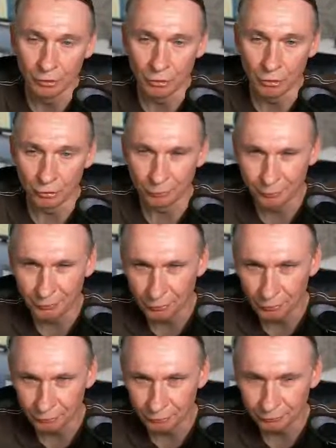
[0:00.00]

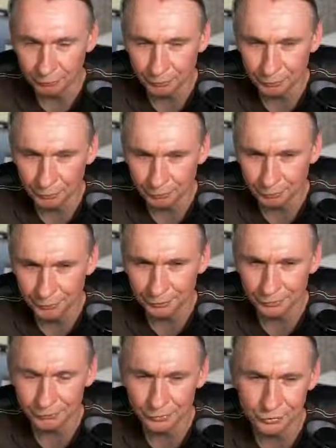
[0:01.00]

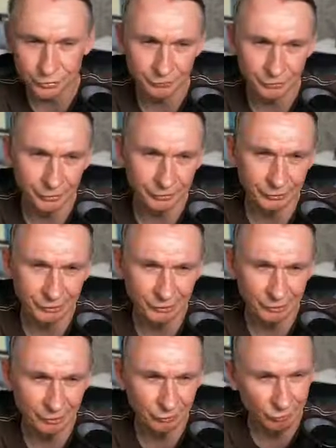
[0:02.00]
Arbion was something that
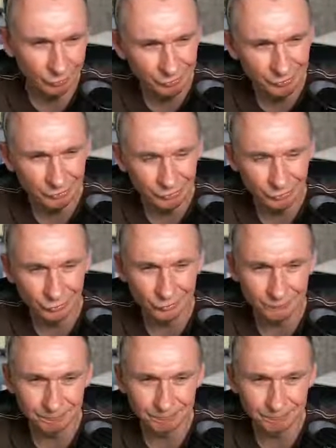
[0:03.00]
I looked into.